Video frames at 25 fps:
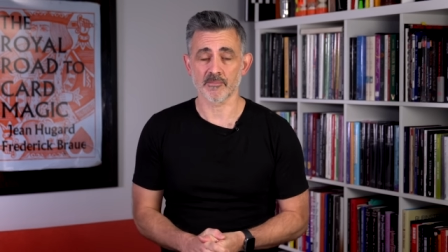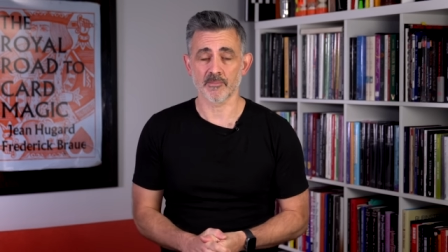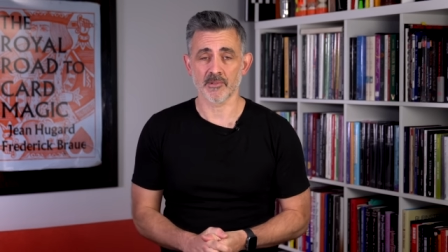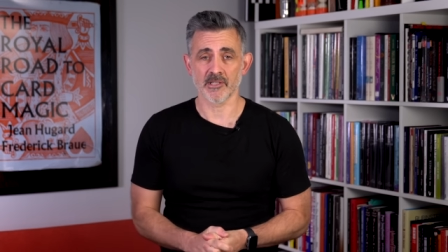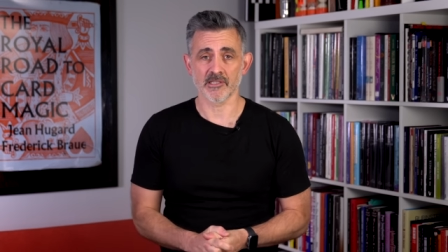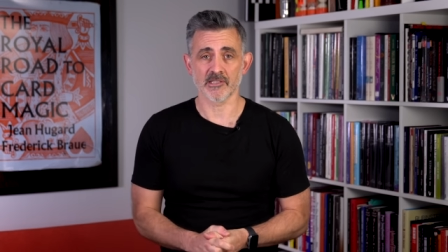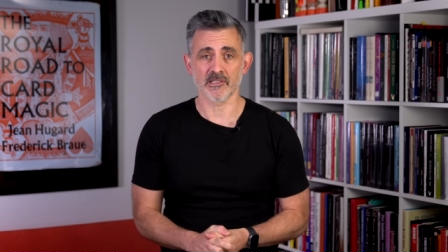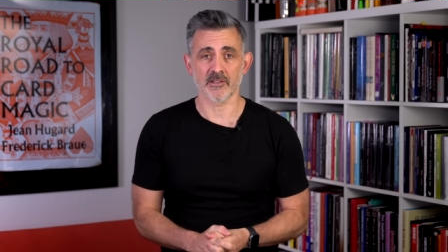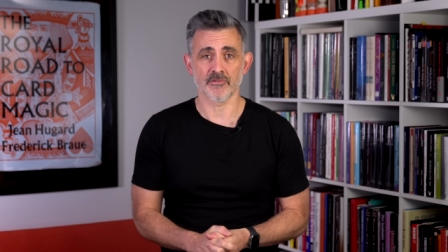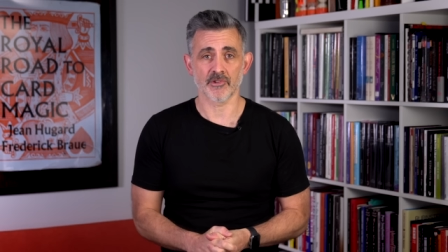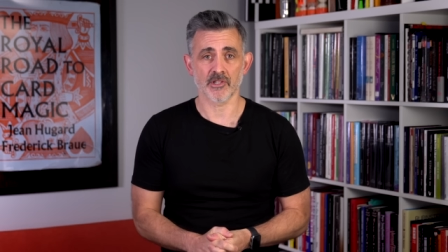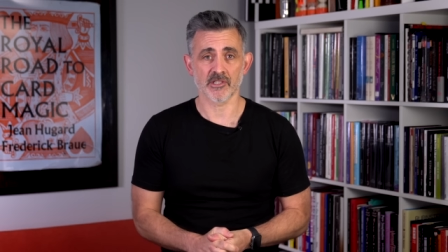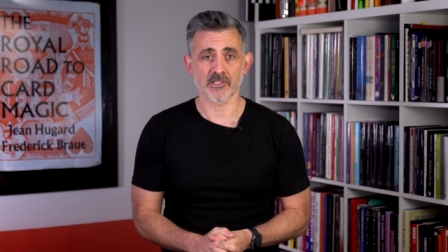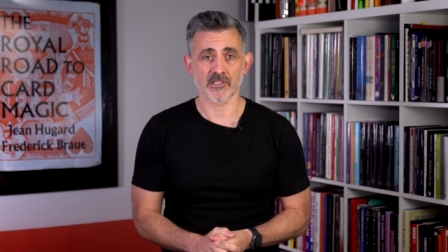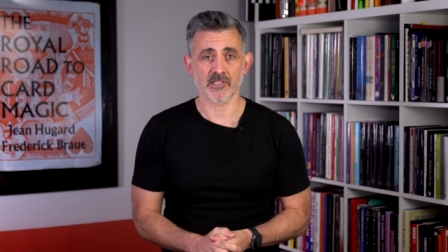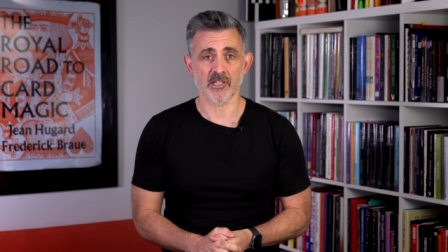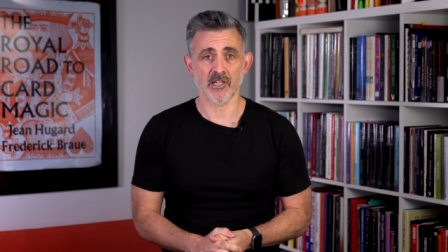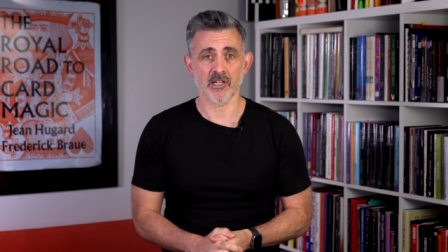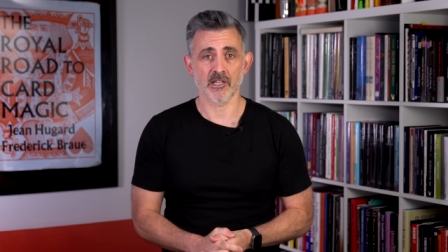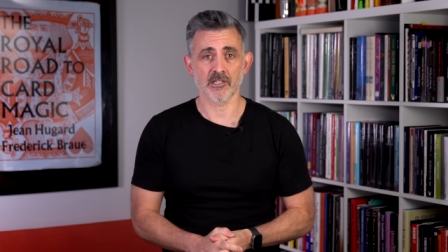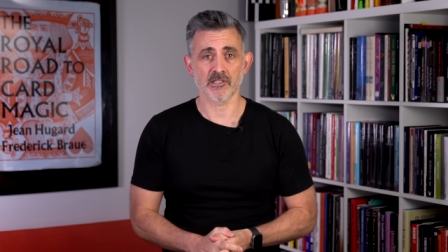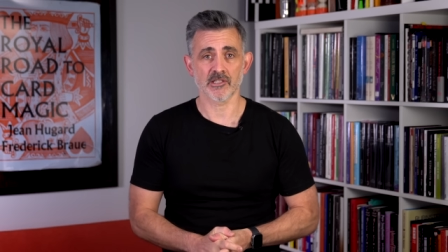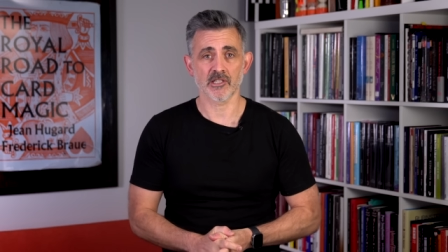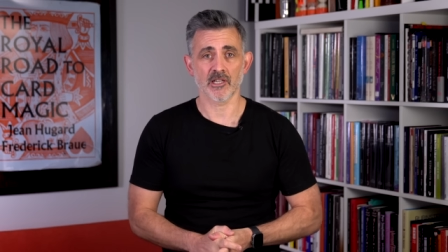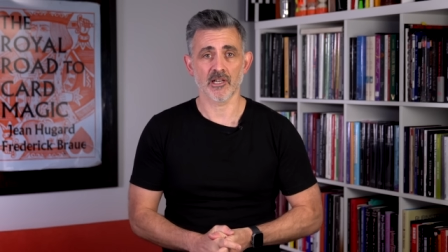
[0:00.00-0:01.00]
Please give it a
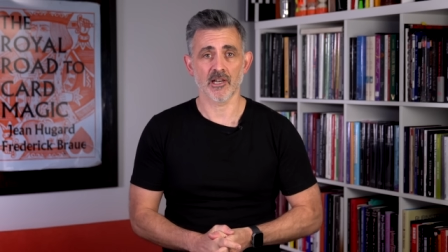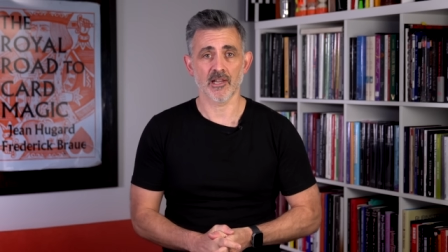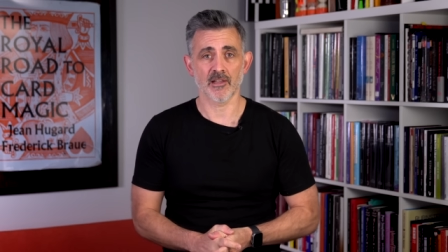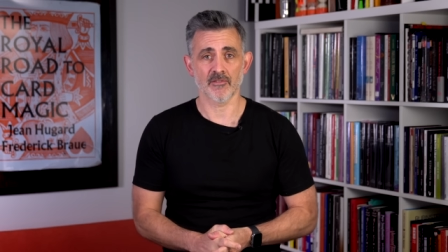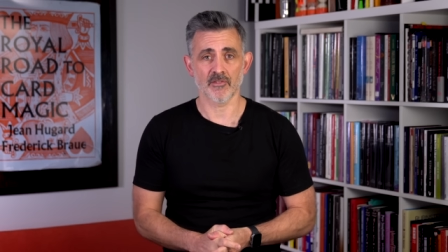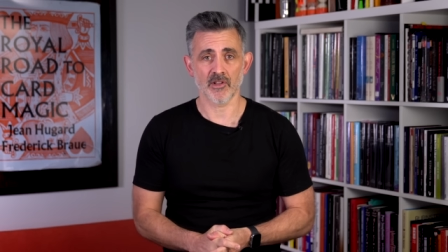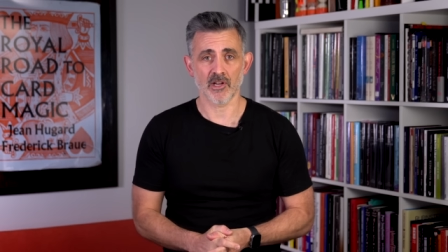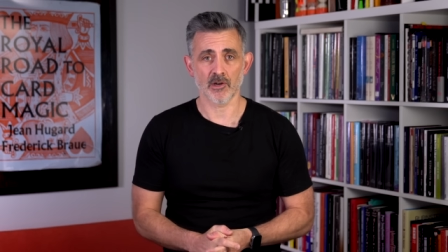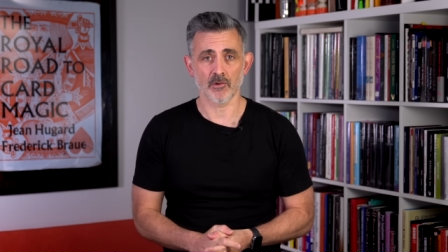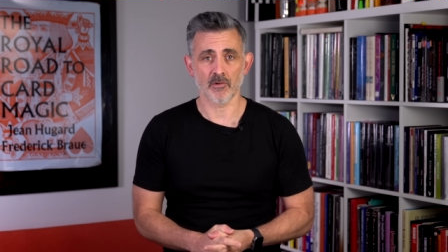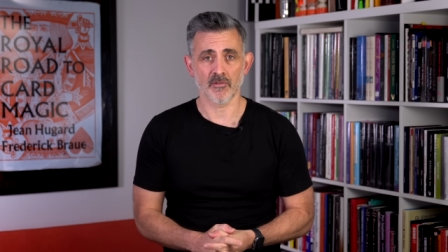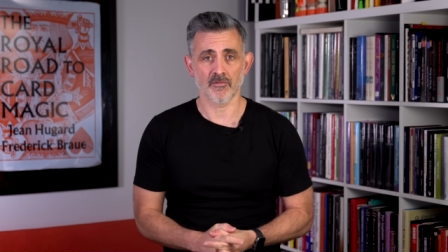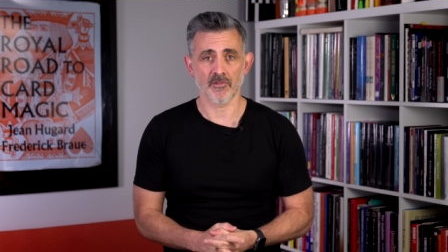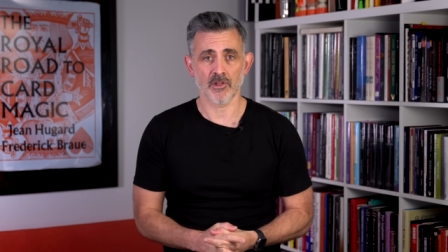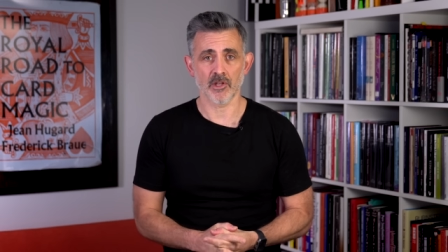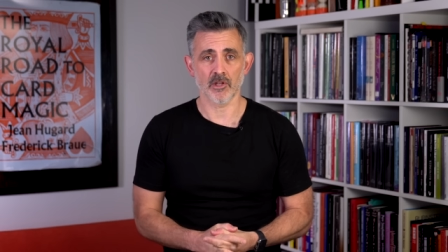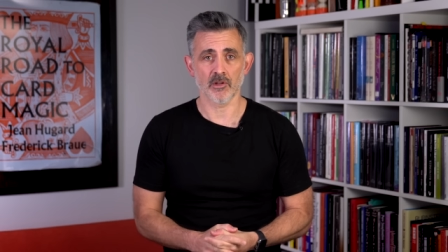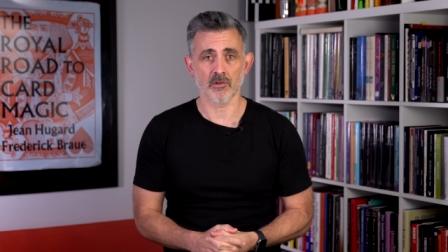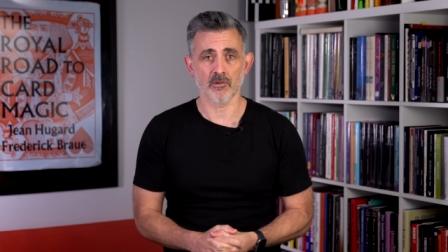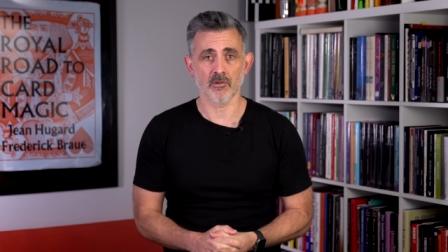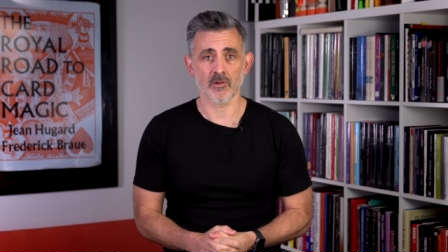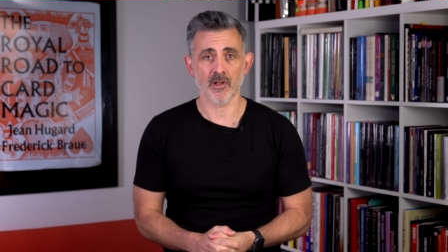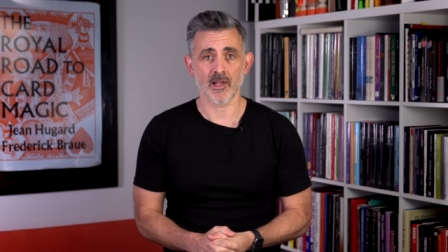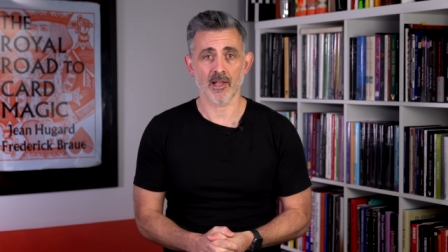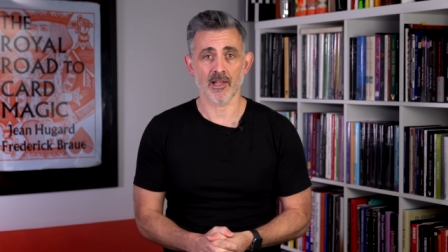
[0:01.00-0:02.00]
search, leave it a
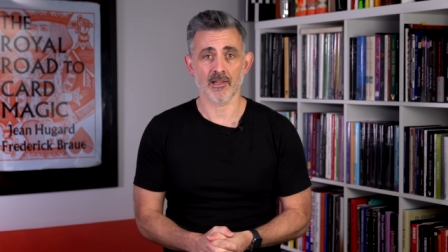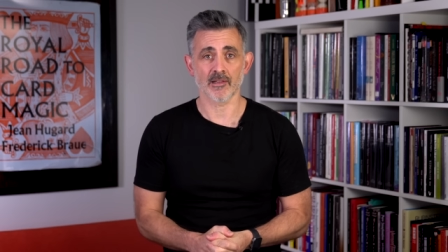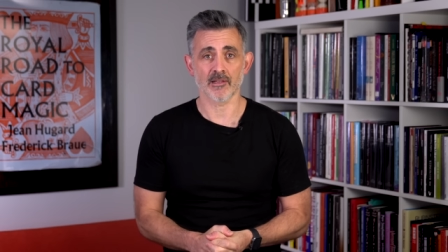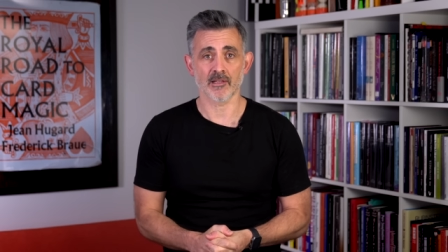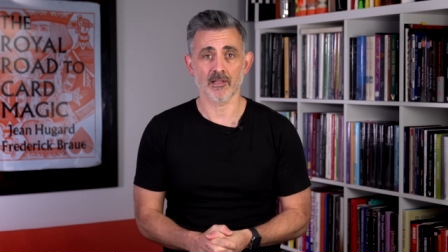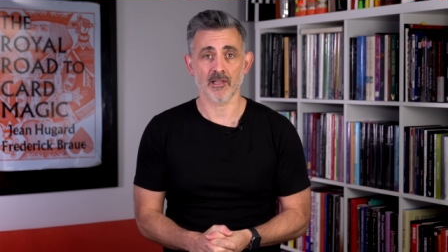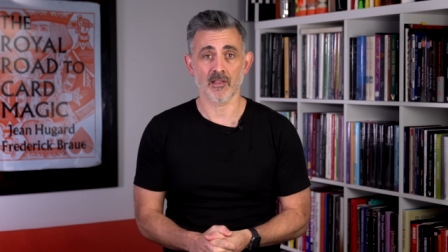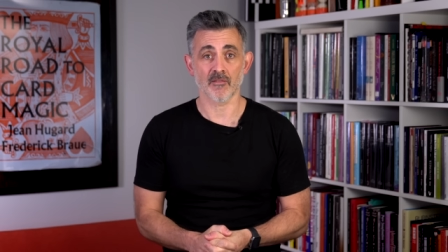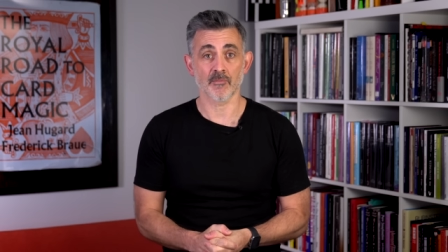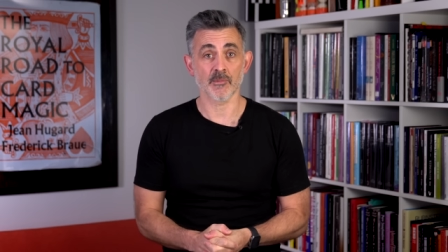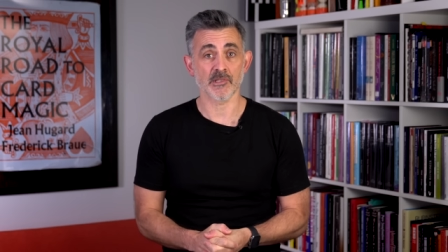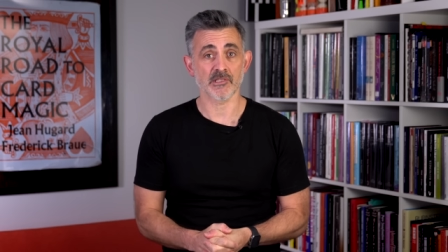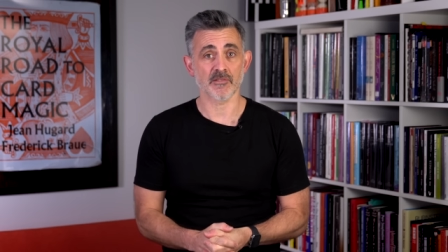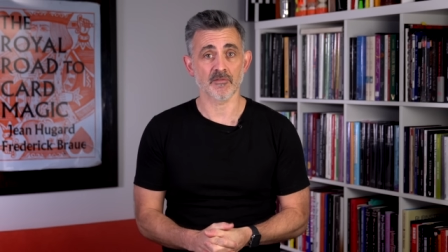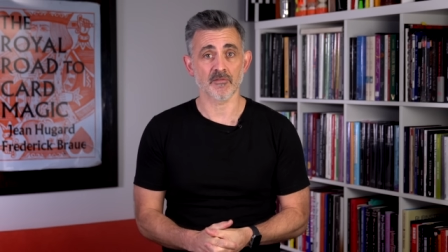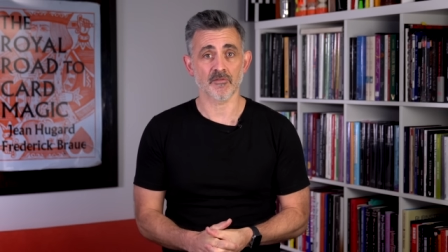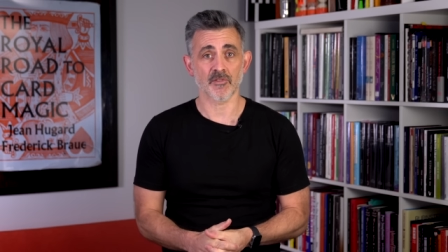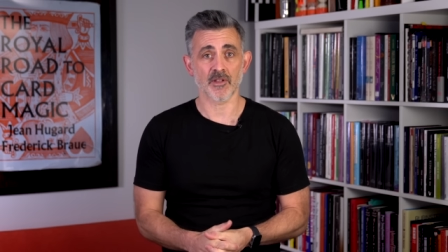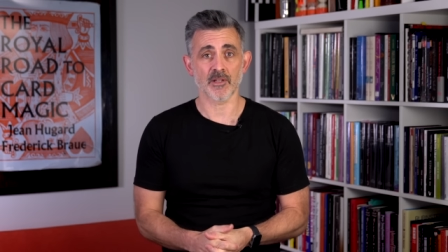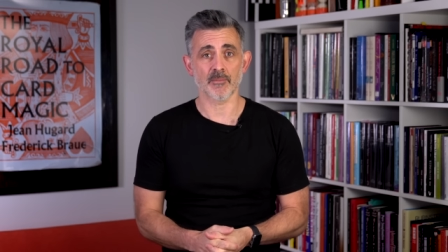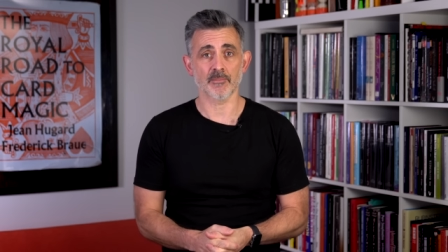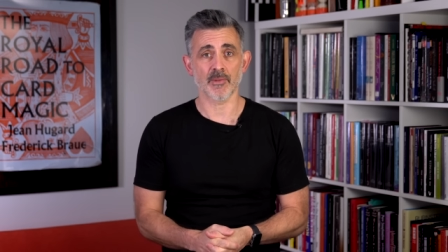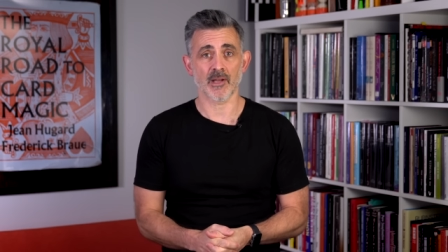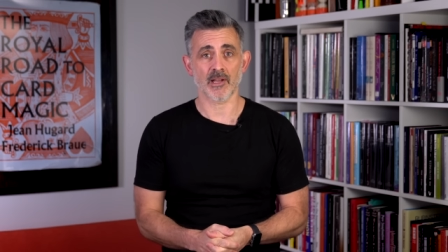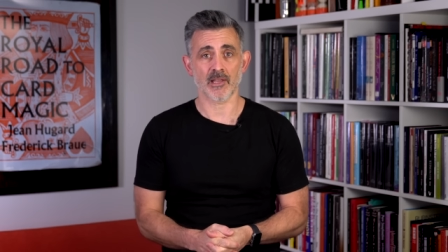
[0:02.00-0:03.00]
review, and give me some
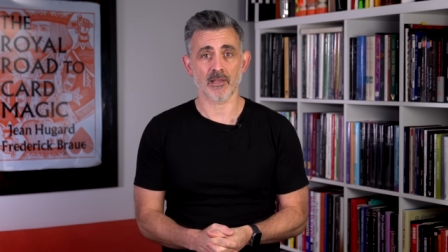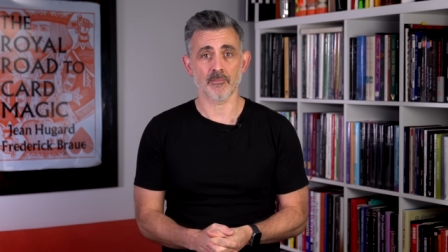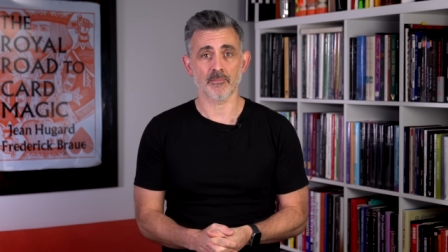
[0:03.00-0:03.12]
feedback.